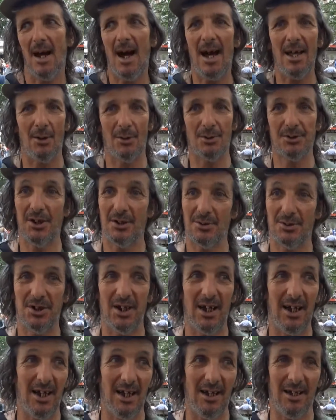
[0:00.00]
I also
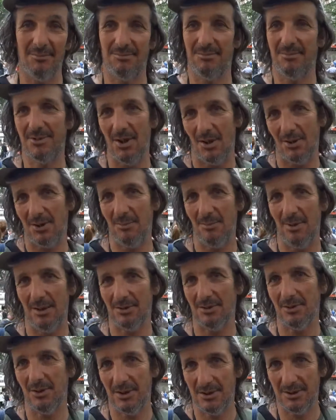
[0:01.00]
share
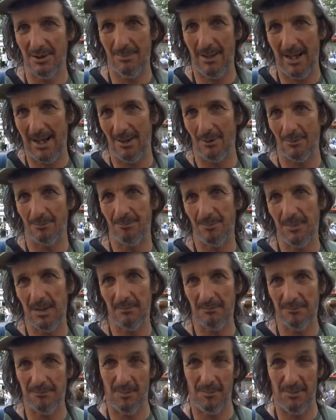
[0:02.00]
documentaries from
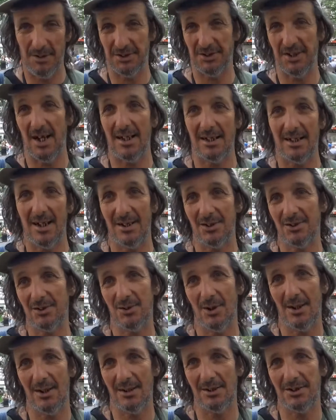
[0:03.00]
the Zeitgeist
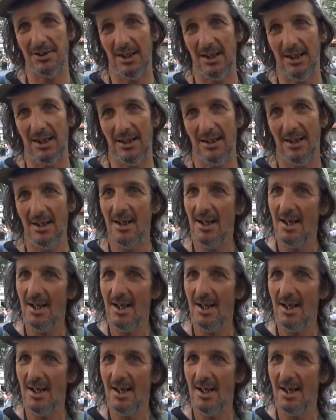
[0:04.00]
trilogy,